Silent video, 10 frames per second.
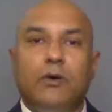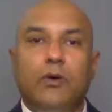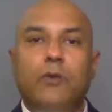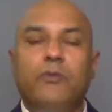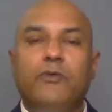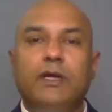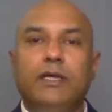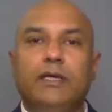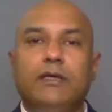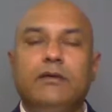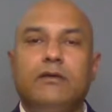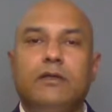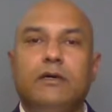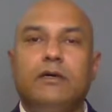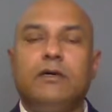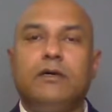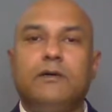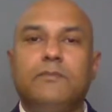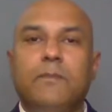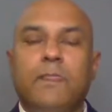Hopefully,
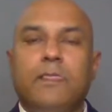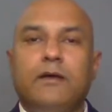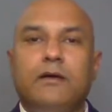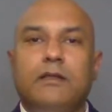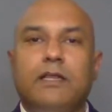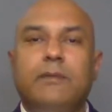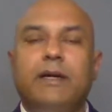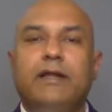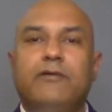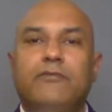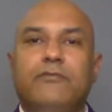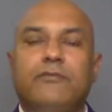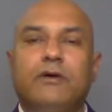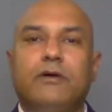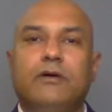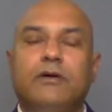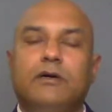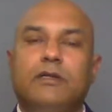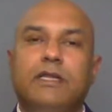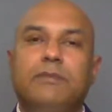they might have
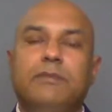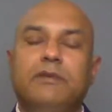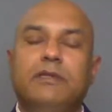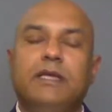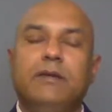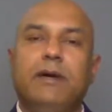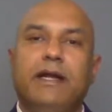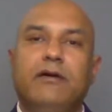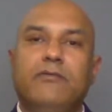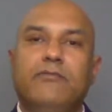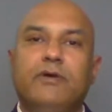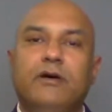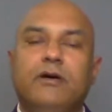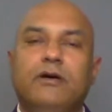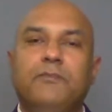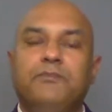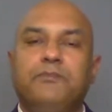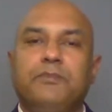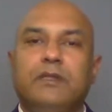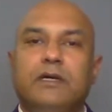they might have
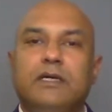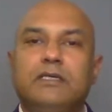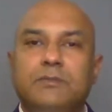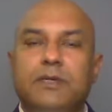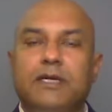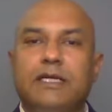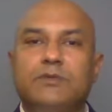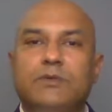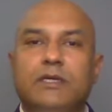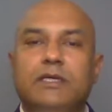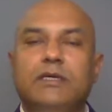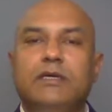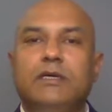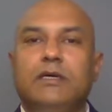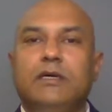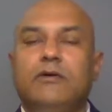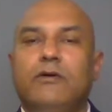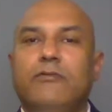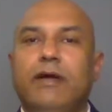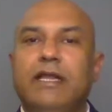the customer actually,
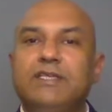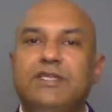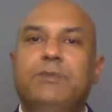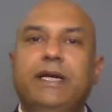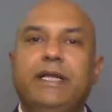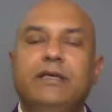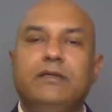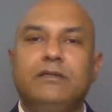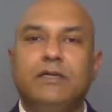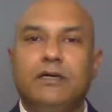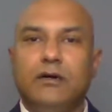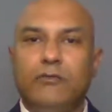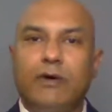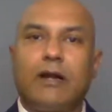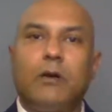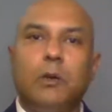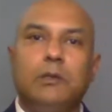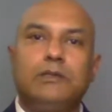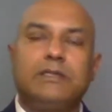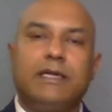while estimating the
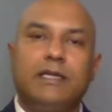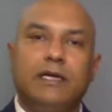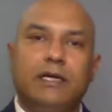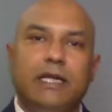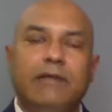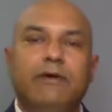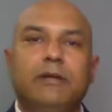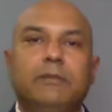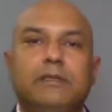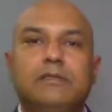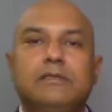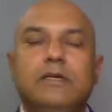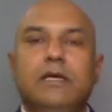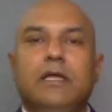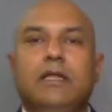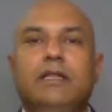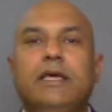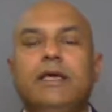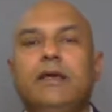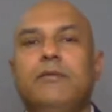workloads and the deliverables,
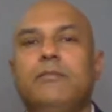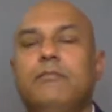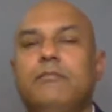they